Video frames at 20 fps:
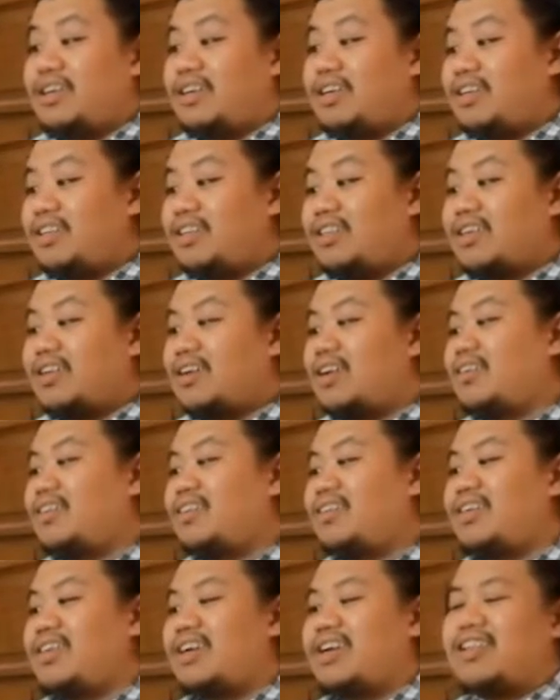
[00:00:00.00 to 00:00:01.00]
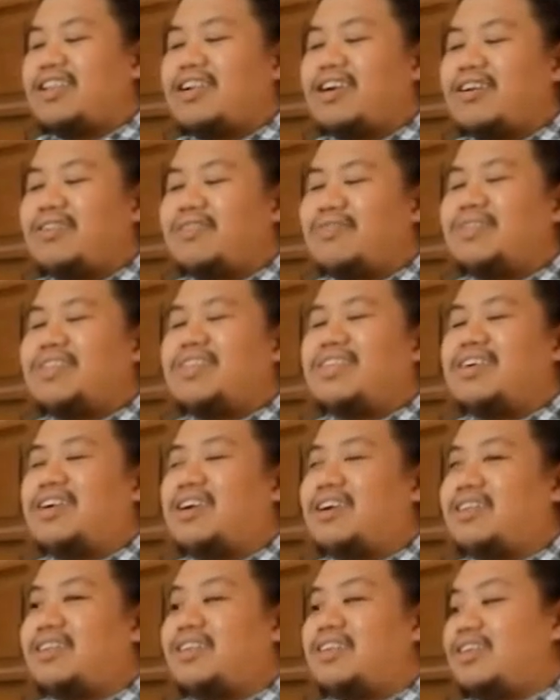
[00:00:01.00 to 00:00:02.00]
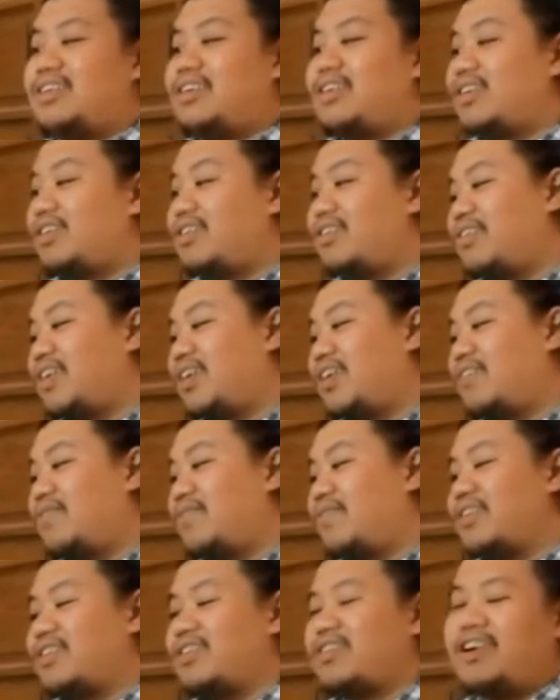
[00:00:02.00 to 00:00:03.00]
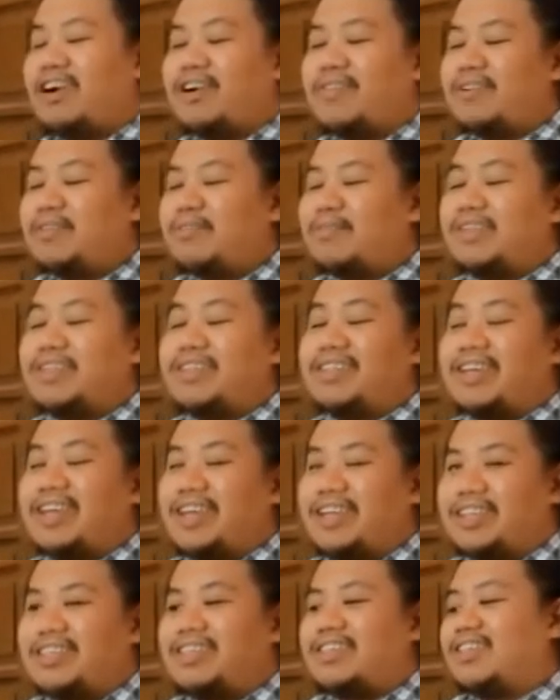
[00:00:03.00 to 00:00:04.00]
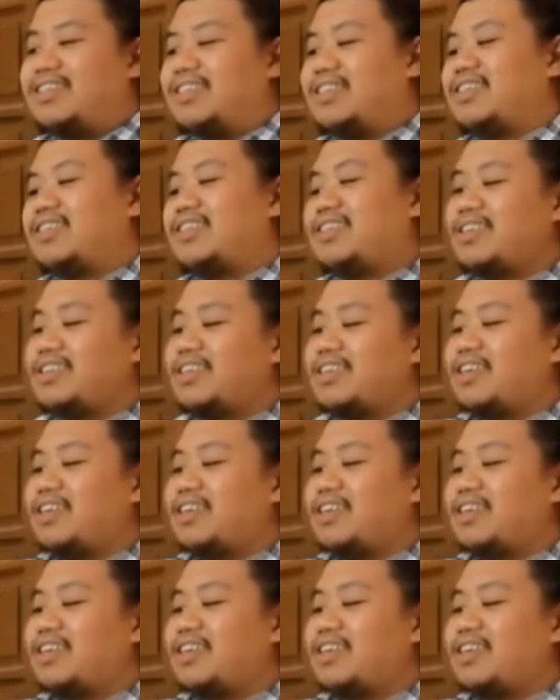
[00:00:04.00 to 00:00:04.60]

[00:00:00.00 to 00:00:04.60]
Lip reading: in the country along with other relevant government agencies.